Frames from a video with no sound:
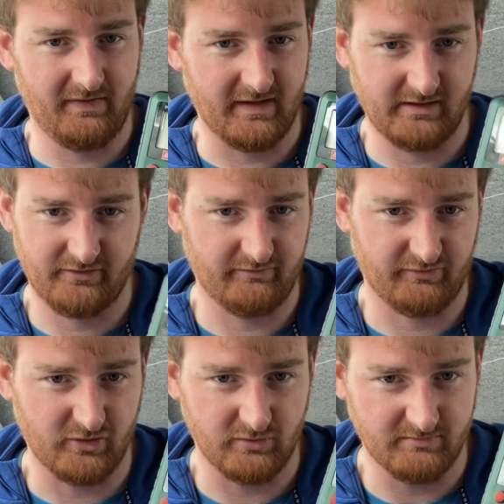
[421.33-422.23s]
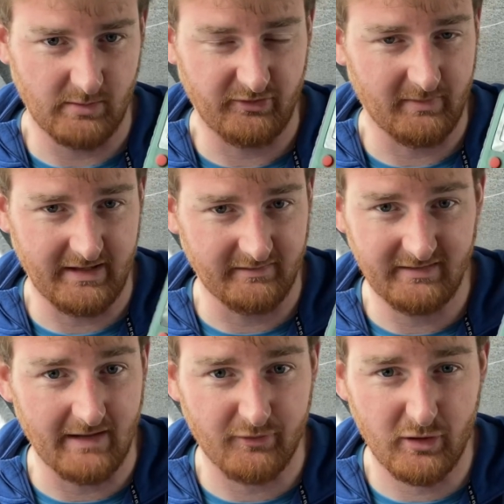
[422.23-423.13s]
things. It's called a multimeter.
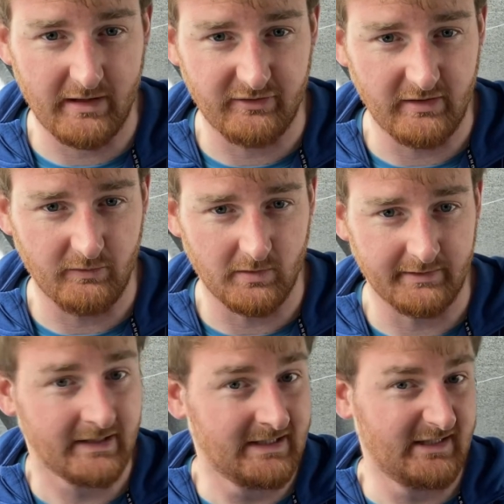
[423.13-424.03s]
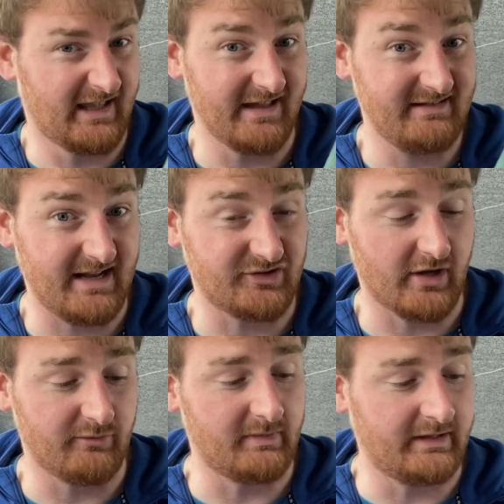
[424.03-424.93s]
Didn't have a clue how to use one. Again, Dad
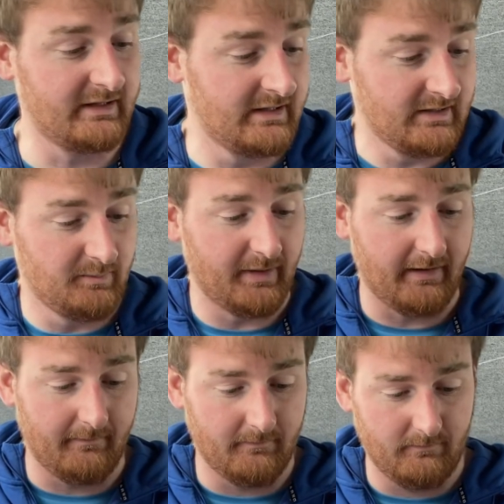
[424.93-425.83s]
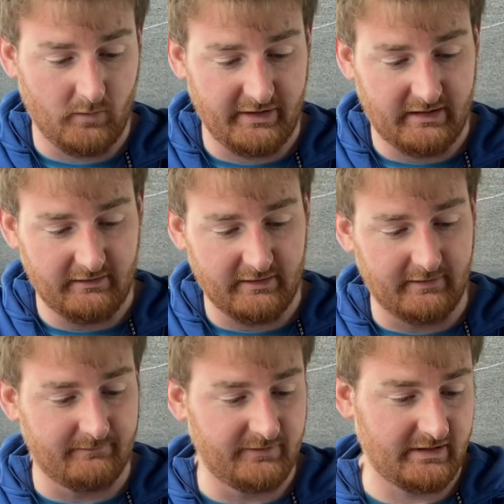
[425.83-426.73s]
showed me. But what you can
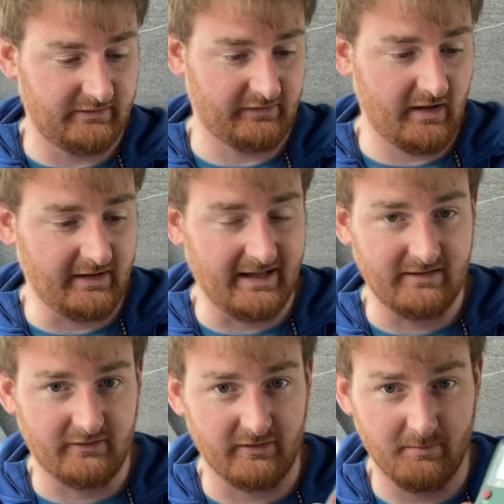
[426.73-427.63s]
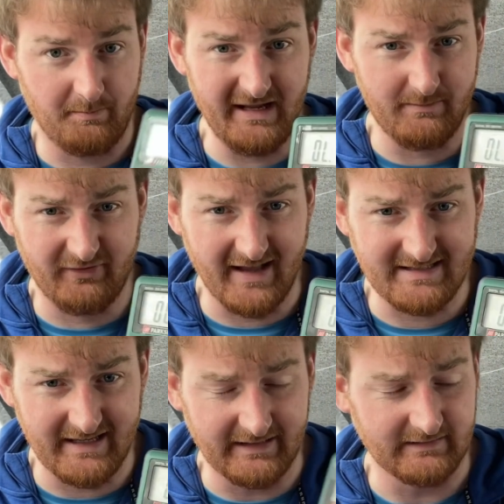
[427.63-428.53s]
do, you can turn it into the beep
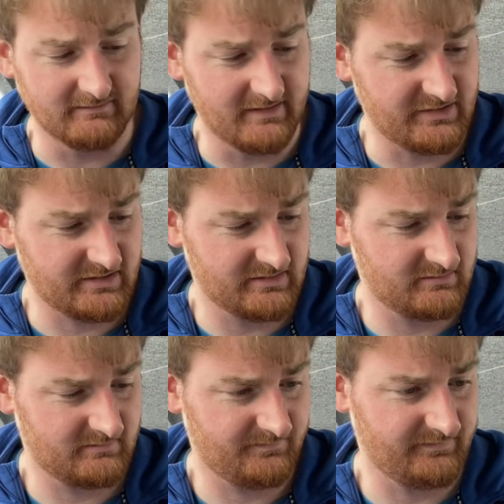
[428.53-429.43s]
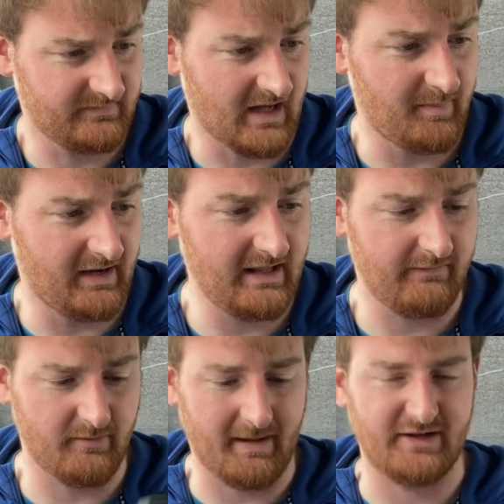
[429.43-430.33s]
setting, which I
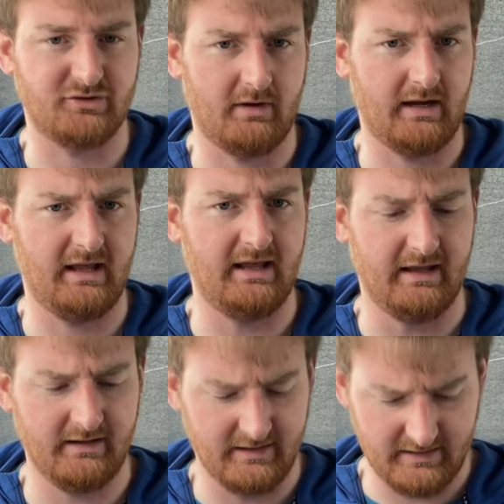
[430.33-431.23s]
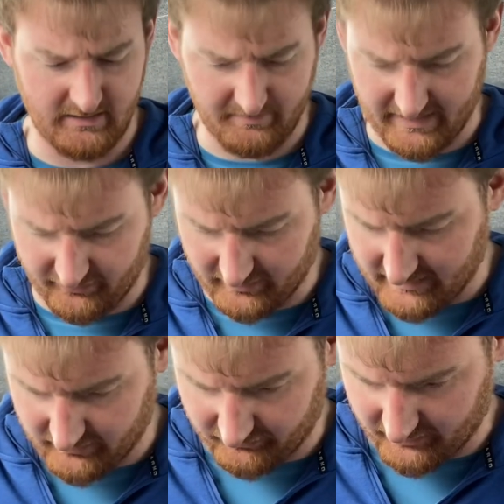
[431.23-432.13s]
believe the battery in here basically
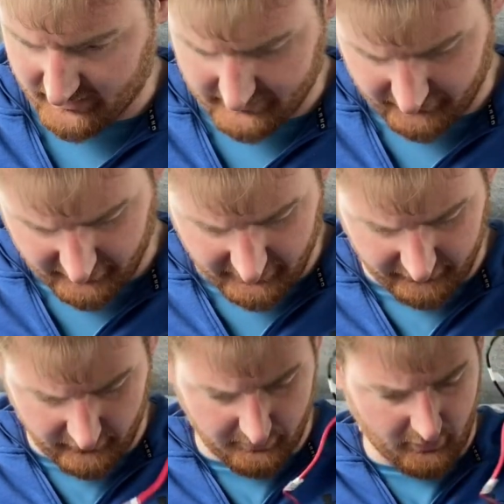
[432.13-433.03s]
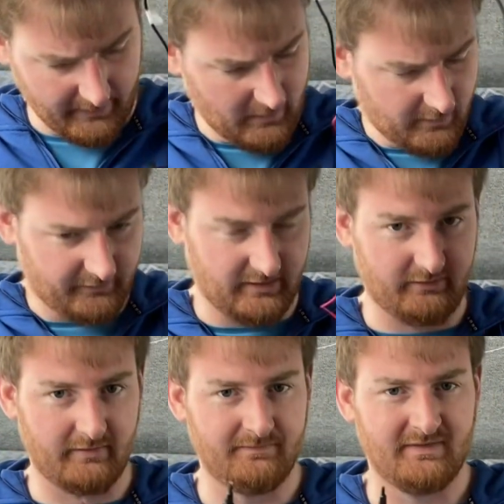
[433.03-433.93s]
just turns these 2 prongy whatsits